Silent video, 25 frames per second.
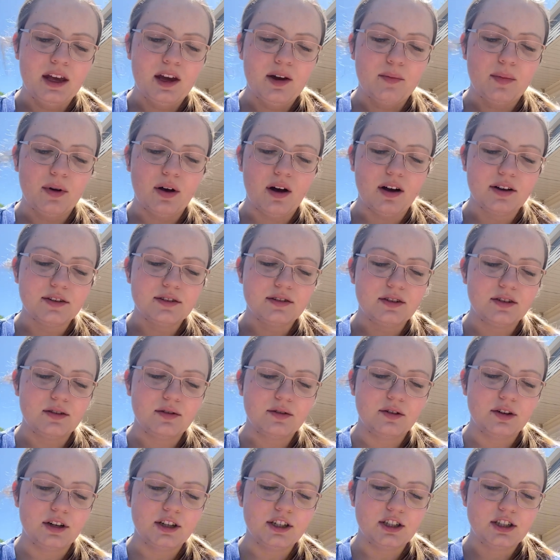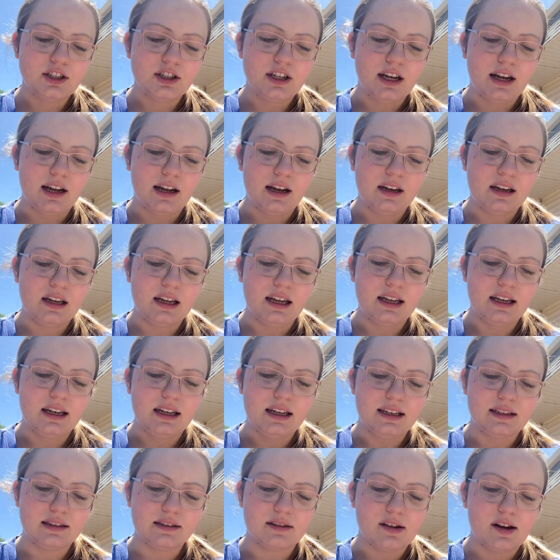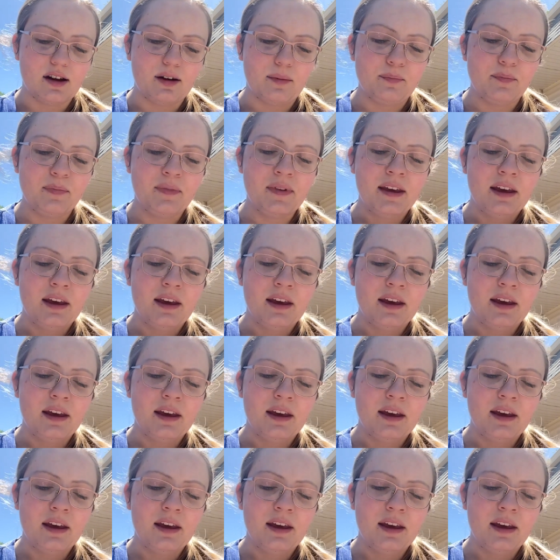but also Christianity and Islam.